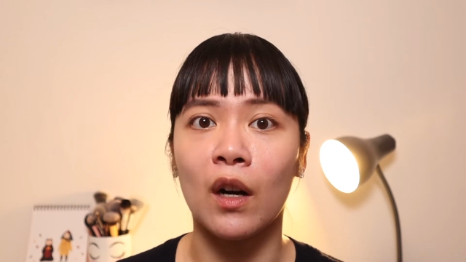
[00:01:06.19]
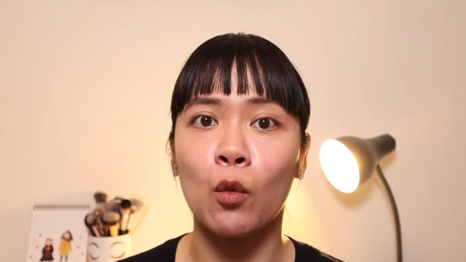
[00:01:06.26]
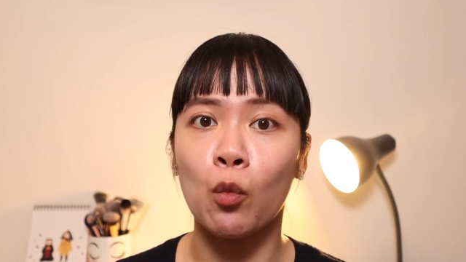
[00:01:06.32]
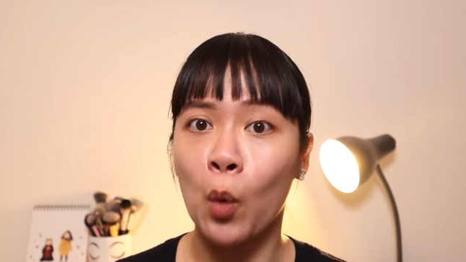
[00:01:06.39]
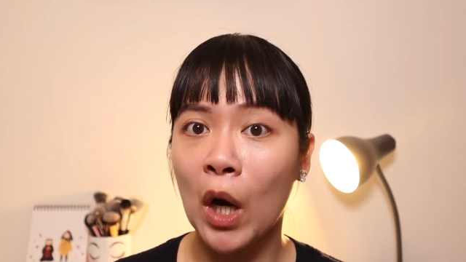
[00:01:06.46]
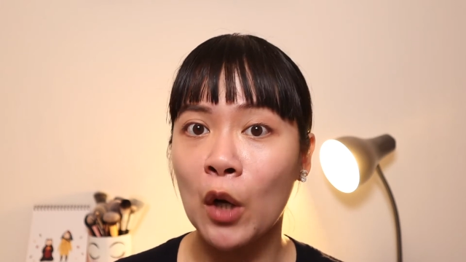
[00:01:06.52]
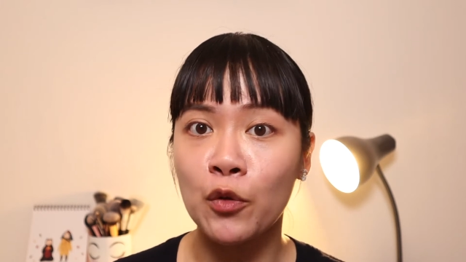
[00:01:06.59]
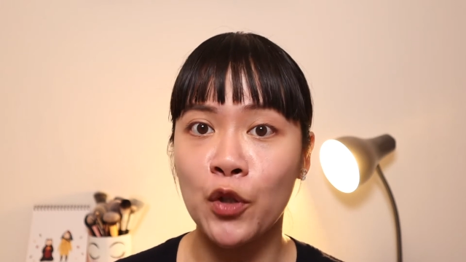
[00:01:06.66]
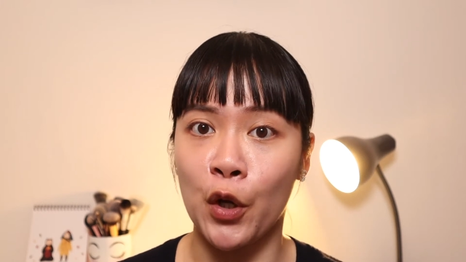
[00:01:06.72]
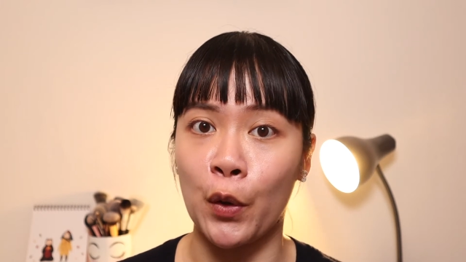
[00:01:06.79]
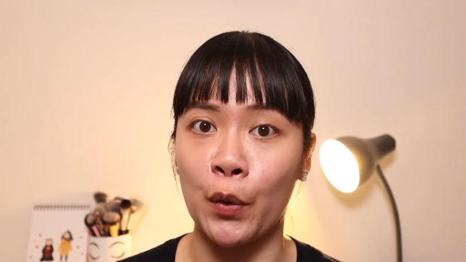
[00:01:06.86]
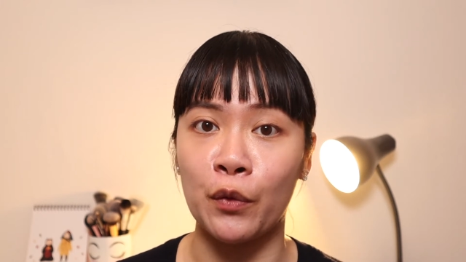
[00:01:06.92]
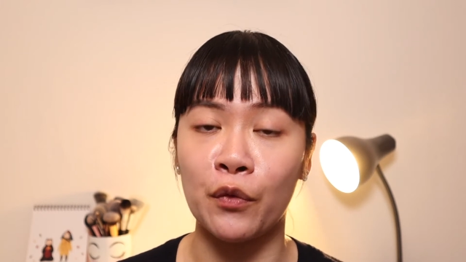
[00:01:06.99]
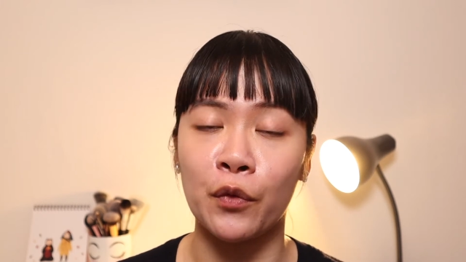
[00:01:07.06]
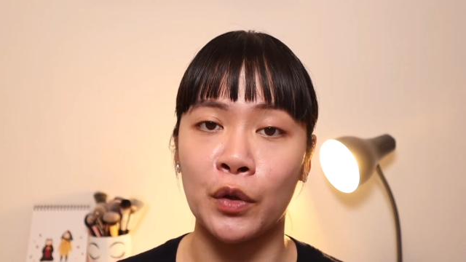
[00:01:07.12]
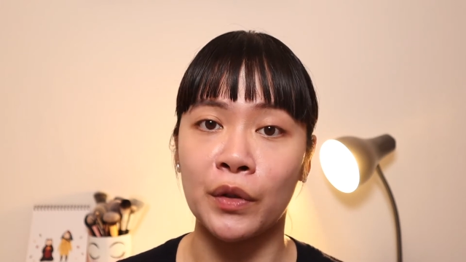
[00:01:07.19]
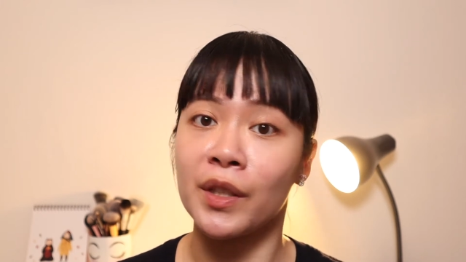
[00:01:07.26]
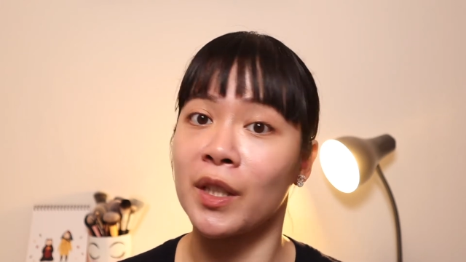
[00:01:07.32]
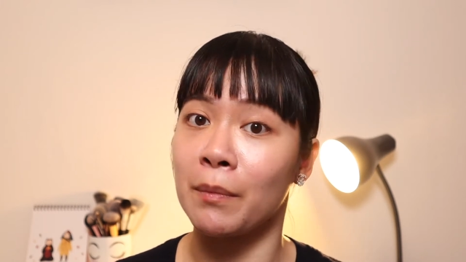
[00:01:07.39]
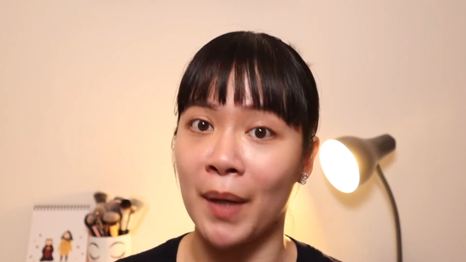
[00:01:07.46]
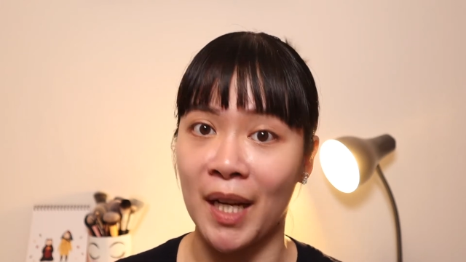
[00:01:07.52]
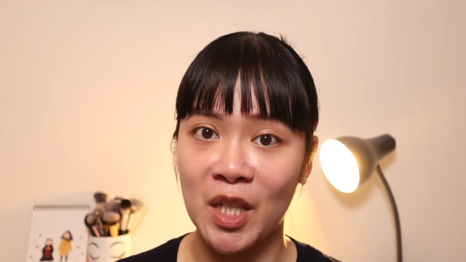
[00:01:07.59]
well known for
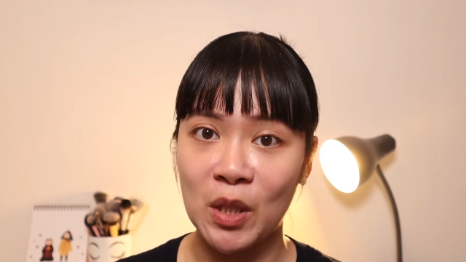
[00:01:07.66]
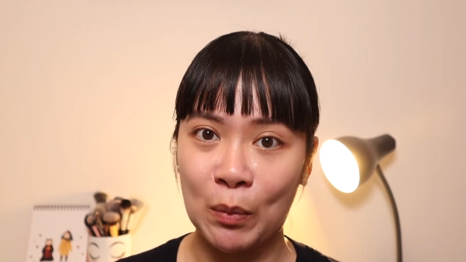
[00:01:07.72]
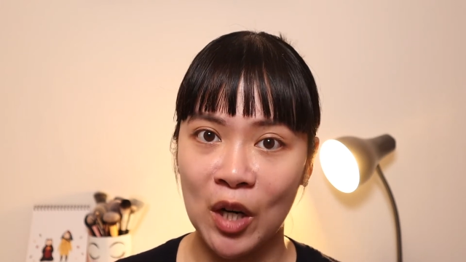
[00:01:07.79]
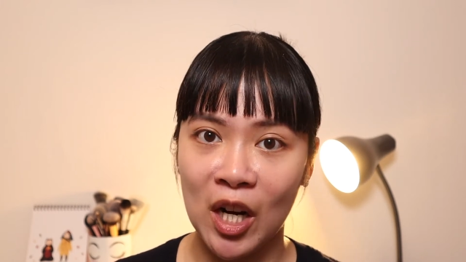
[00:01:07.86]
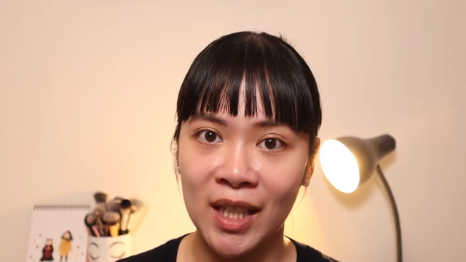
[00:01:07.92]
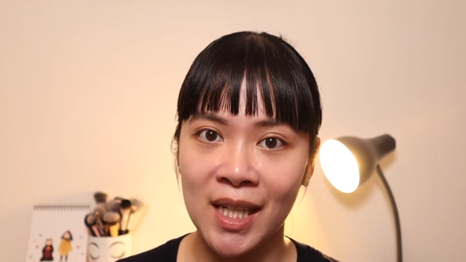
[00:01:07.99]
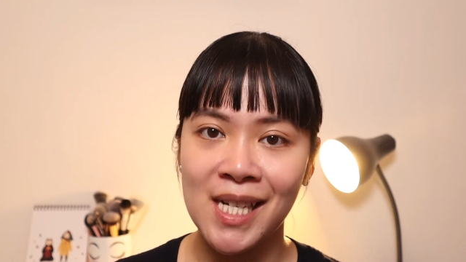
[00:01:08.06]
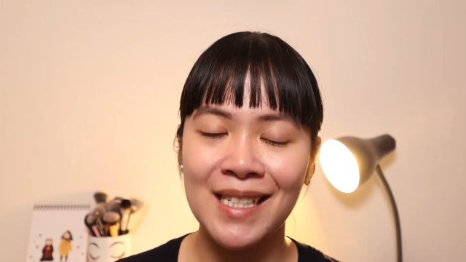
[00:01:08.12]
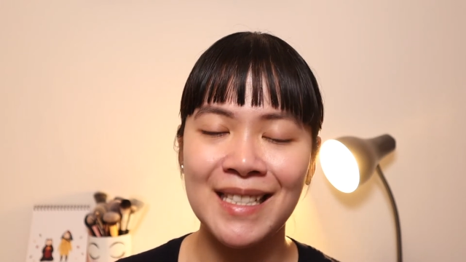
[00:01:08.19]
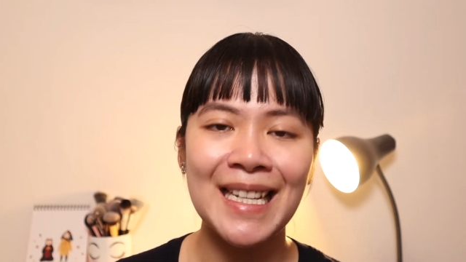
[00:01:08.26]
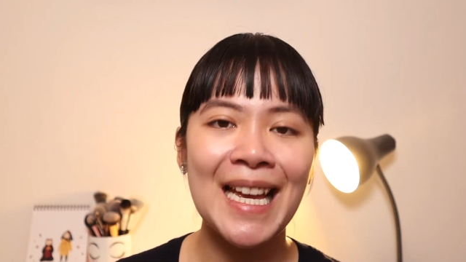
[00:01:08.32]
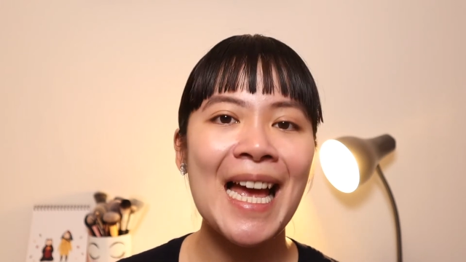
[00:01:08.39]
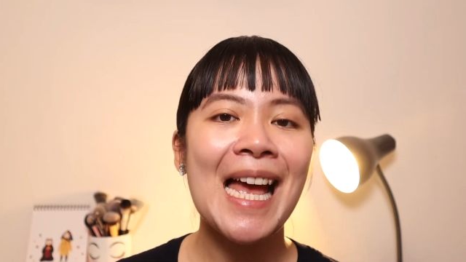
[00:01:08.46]
their base products,